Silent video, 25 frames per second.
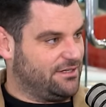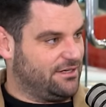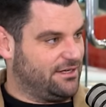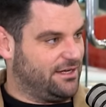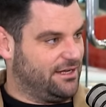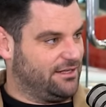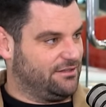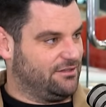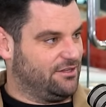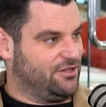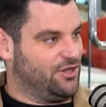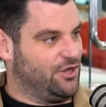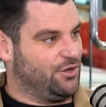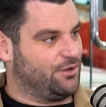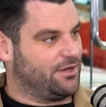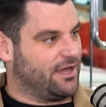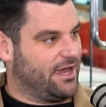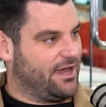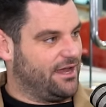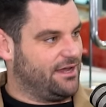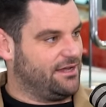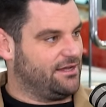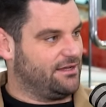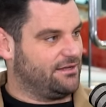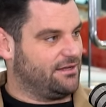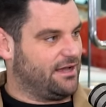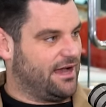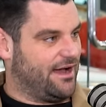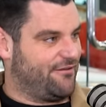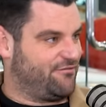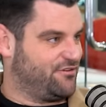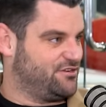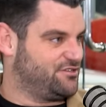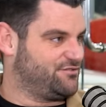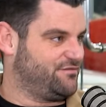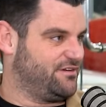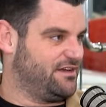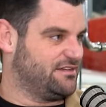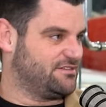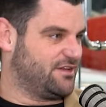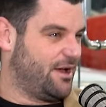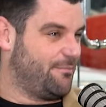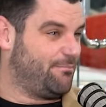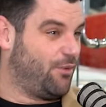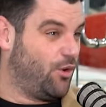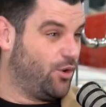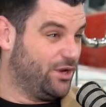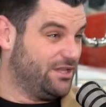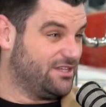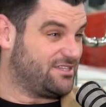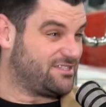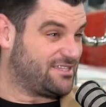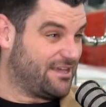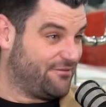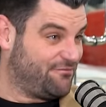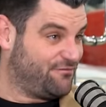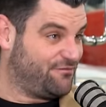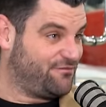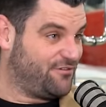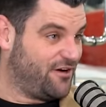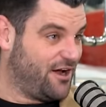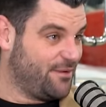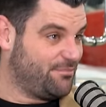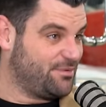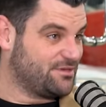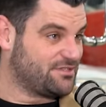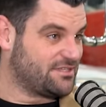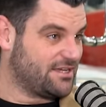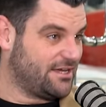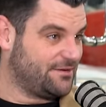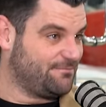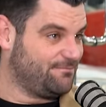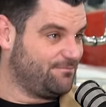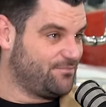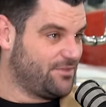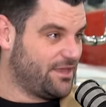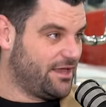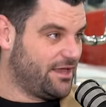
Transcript: In the UK, average fee is like 0.75%.